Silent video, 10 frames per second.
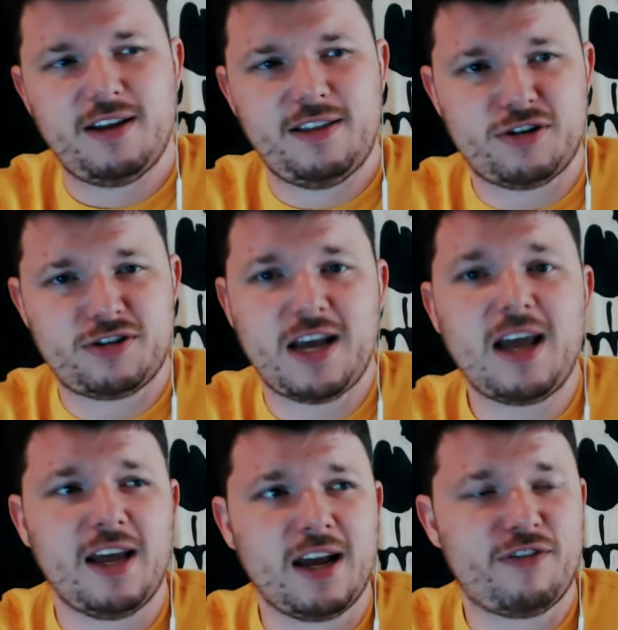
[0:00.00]
they're
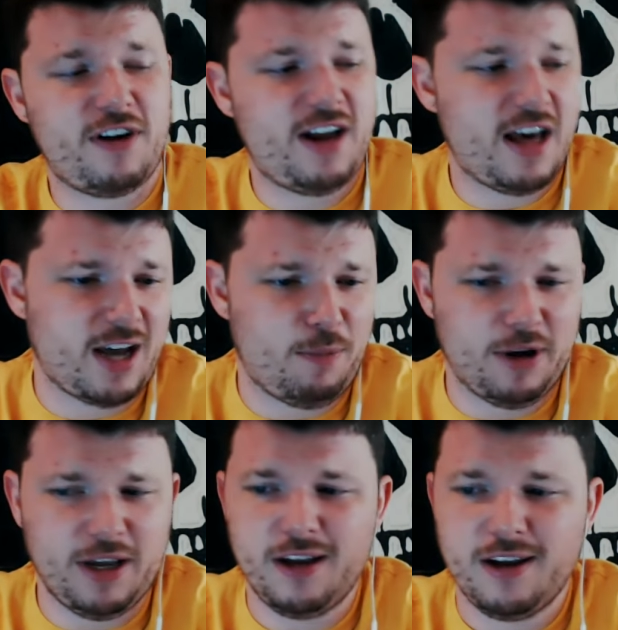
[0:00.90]
selling for Death
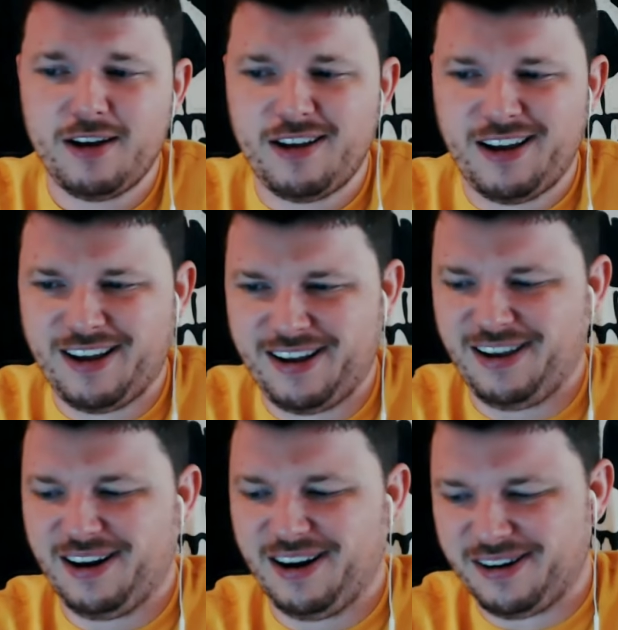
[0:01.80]
Company,
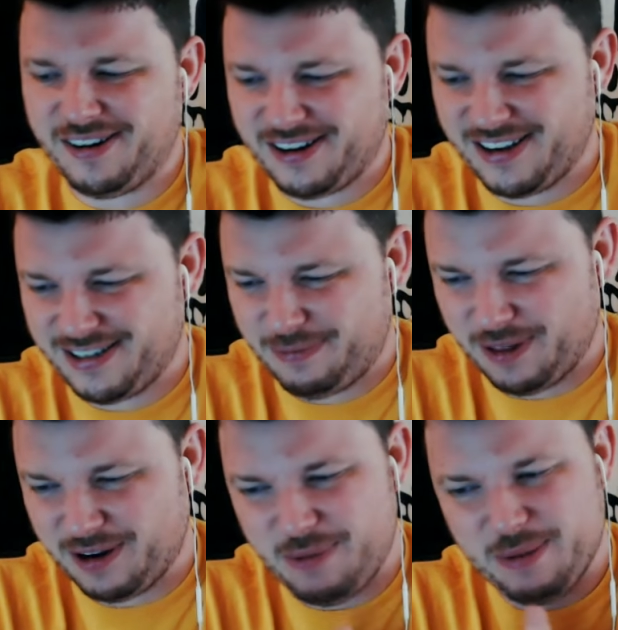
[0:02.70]
because
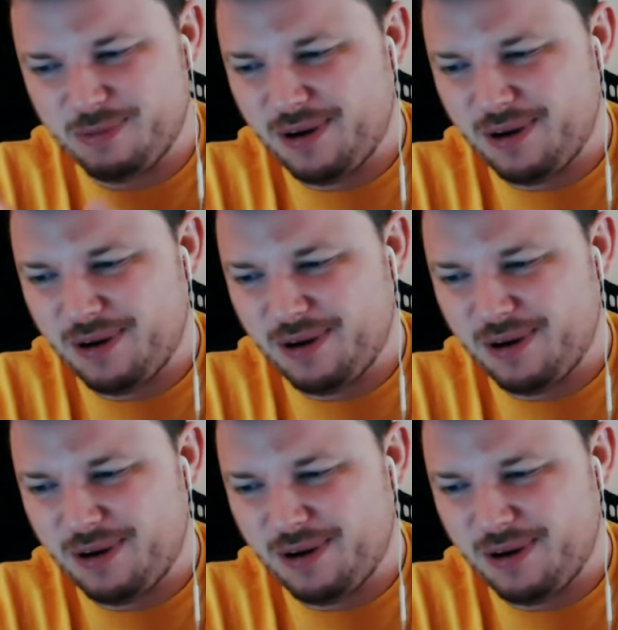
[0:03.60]
50 people